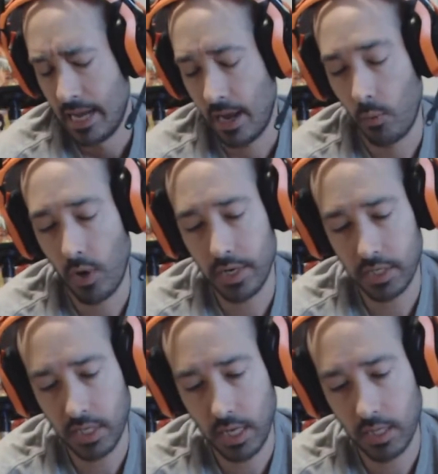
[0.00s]
I want
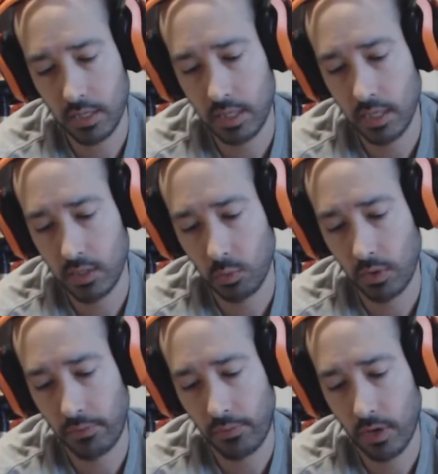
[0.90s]
to say that these
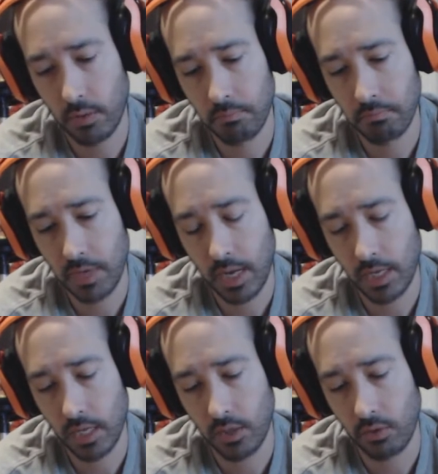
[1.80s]
were from
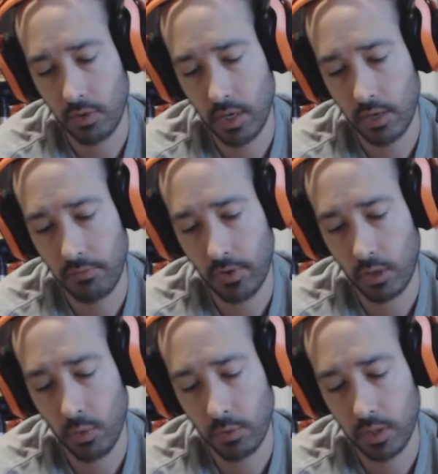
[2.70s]
not E3.
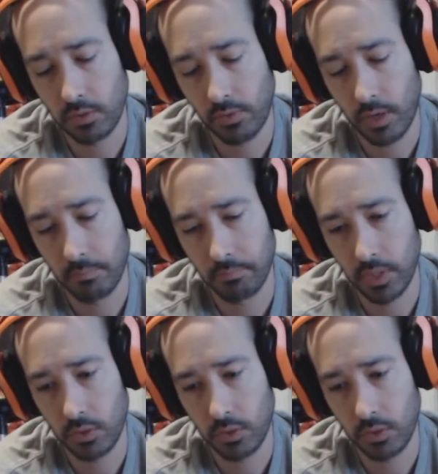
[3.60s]
Fuck, where were these from?